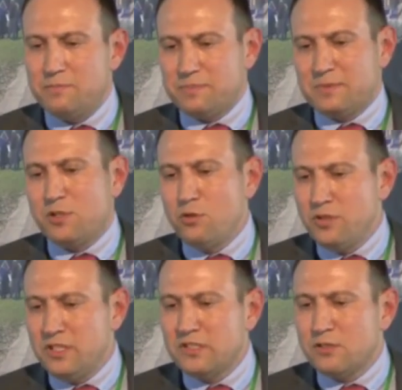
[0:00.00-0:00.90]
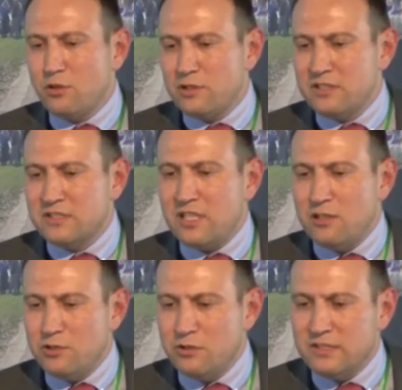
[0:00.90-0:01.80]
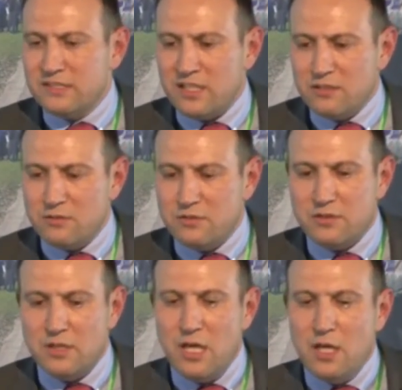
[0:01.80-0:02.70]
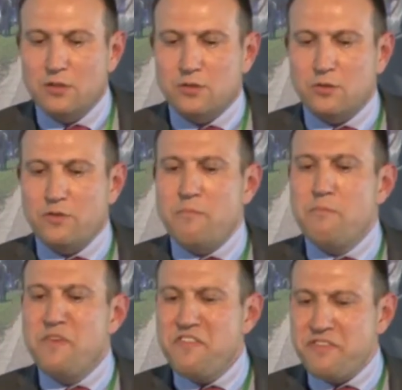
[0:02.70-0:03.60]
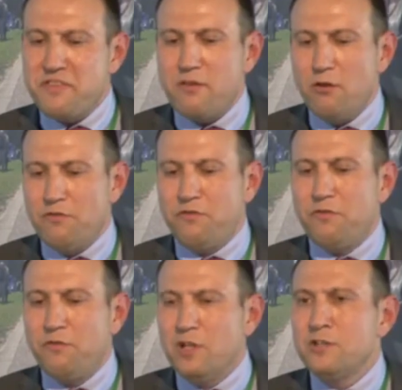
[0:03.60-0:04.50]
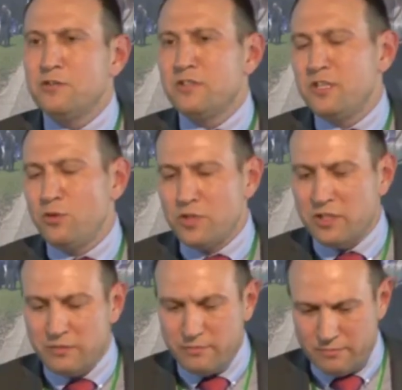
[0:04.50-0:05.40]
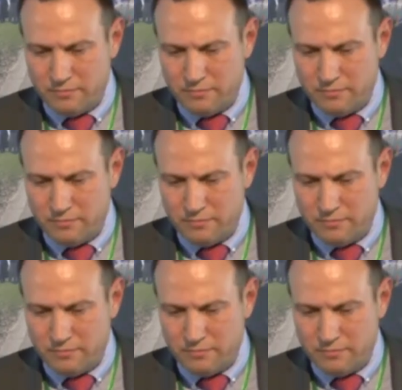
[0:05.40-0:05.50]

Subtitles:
obscuring Scotland's colonial status through the myth of voluntary union.